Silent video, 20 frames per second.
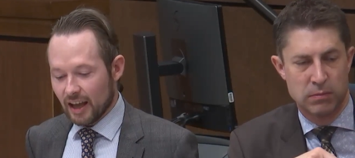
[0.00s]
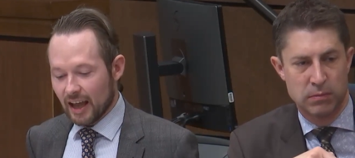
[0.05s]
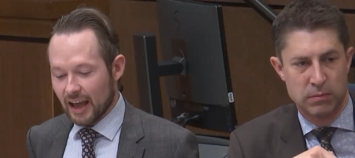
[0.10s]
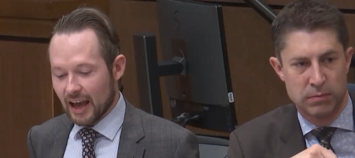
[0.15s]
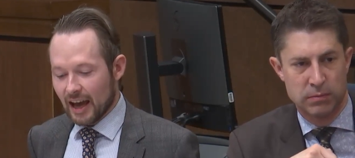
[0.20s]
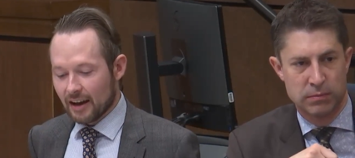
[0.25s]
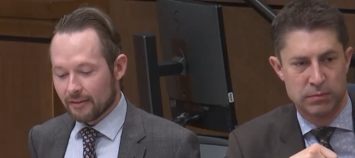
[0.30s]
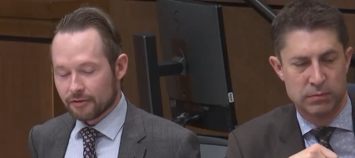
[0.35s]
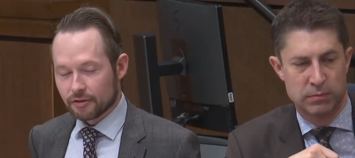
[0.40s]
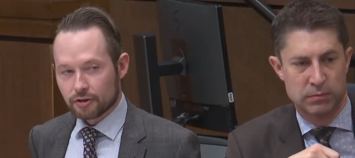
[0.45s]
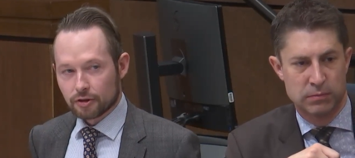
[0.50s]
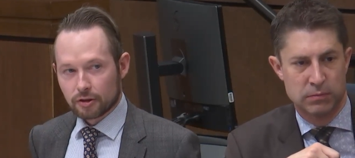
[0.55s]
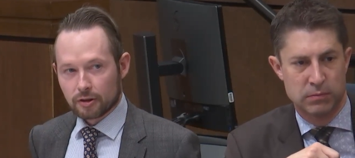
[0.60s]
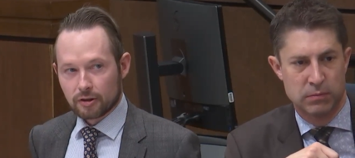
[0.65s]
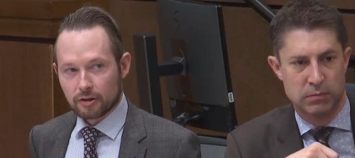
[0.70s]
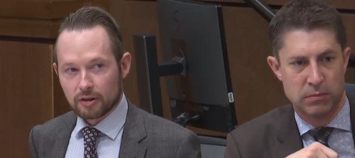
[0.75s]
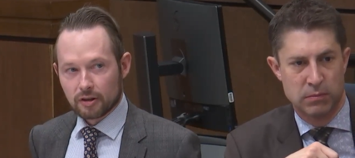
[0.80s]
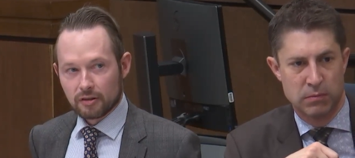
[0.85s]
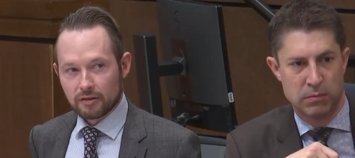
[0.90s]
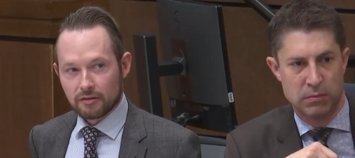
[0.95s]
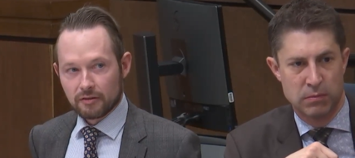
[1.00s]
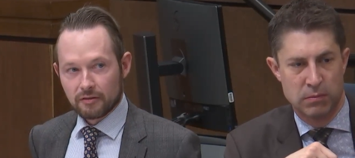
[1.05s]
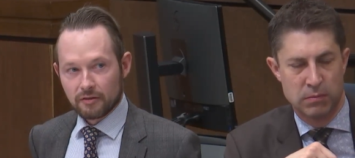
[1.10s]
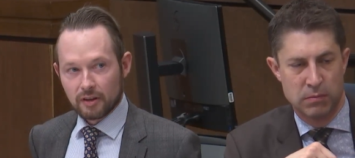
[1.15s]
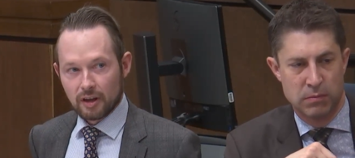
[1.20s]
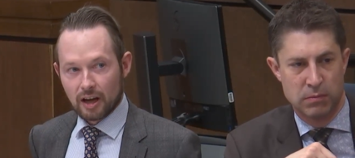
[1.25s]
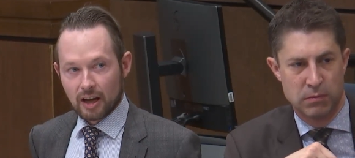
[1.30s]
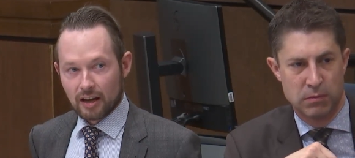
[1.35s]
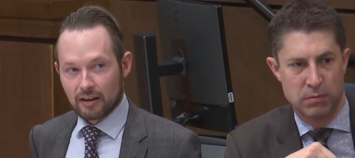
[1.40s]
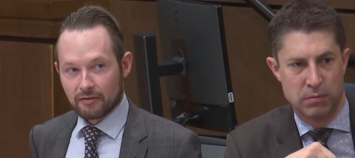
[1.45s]
Speaker 1: after
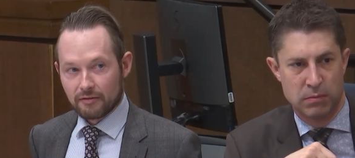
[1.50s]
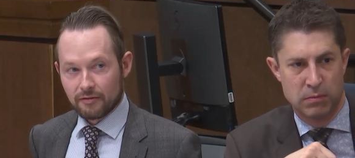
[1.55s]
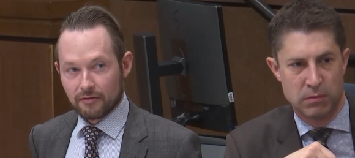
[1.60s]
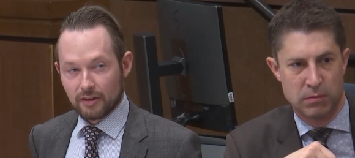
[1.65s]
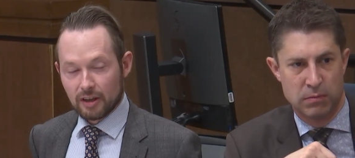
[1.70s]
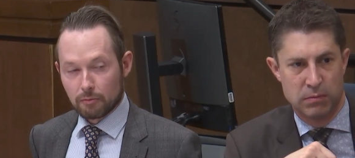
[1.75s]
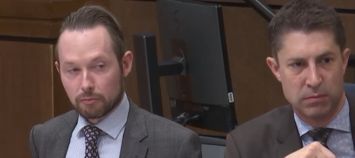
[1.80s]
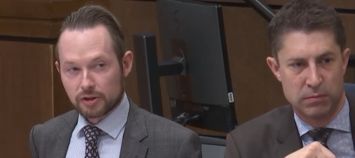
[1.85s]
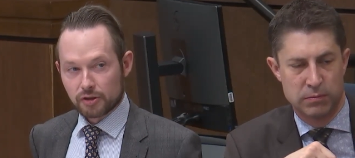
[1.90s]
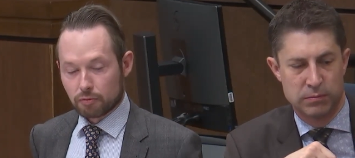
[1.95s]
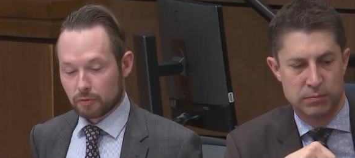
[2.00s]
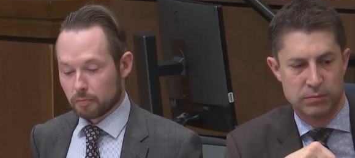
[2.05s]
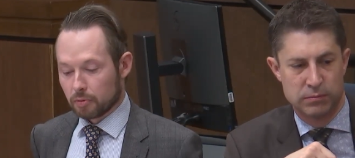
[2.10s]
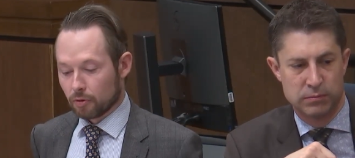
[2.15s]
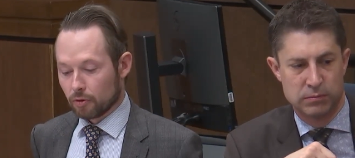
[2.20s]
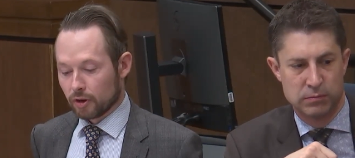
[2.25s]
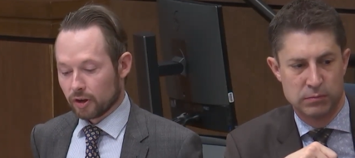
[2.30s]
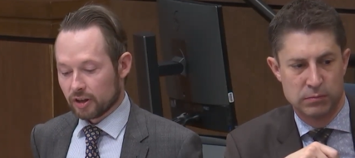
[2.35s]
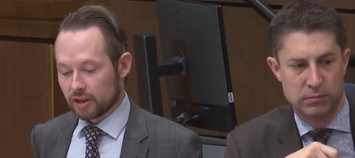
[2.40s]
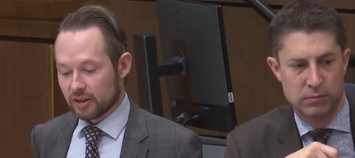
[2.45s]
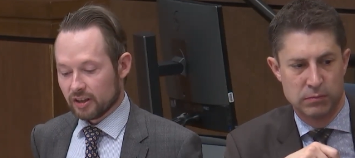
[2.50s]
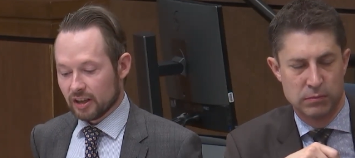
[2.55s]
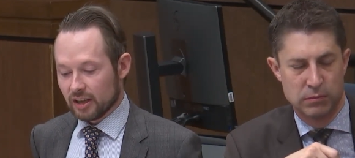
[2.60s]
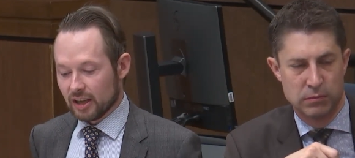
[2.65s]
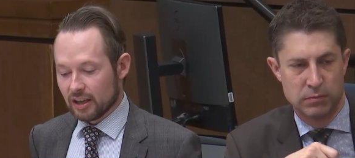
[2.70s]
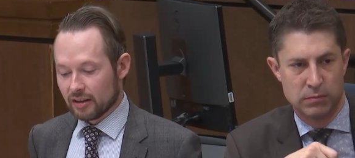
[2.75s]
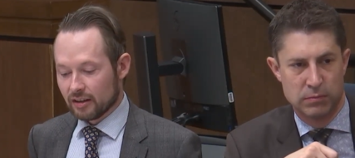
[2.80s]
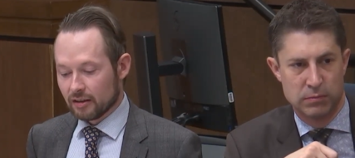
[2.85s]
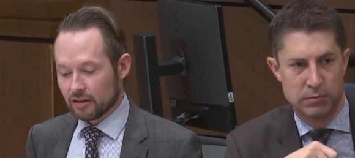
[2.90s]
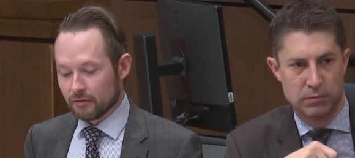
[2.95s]
uh, it was reported
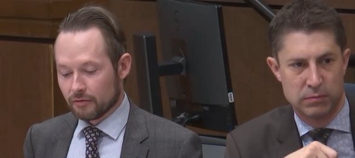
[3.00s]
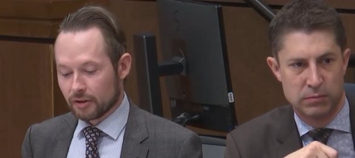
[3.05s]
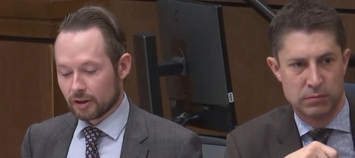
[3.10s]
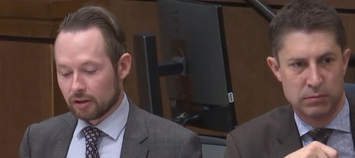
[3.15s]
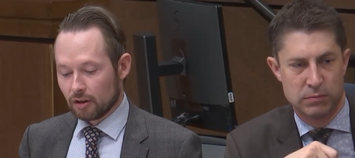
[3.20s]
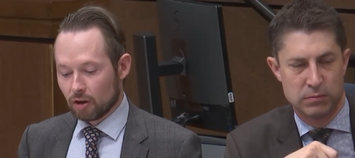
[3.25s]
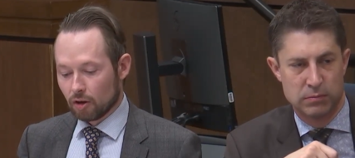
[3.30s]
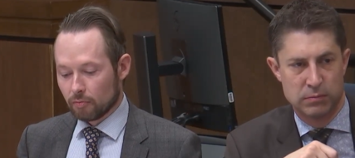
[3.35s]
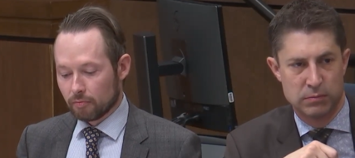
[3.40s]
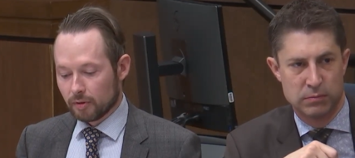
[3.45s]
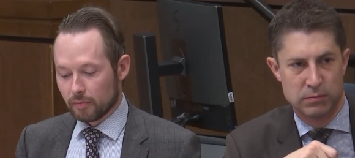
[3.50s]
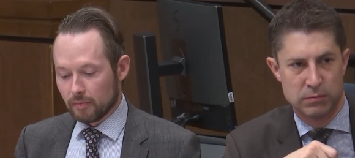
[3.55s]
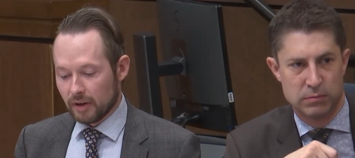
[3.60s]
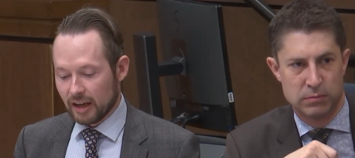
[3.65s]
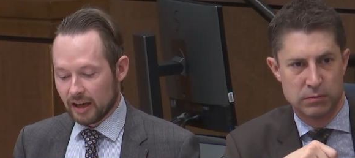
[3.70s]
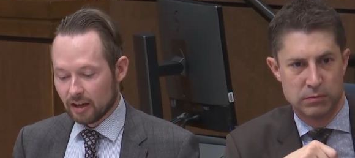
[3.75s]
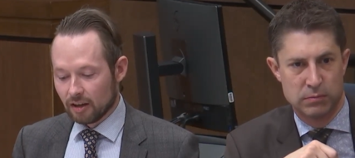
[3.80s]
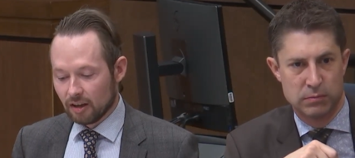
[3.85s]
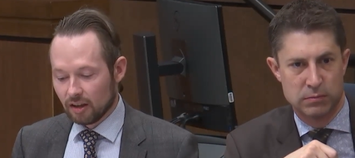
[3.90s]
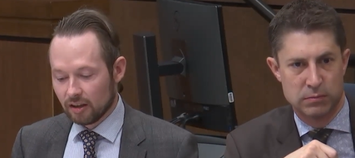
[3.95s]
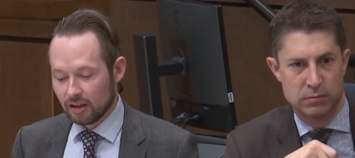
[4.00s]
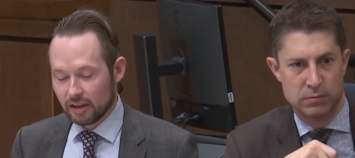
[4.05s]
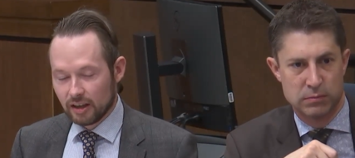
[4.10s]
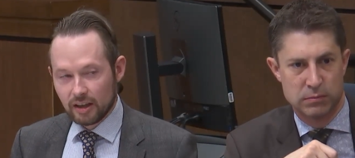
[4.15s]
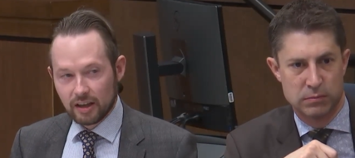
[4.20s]
in the Globe and Mail,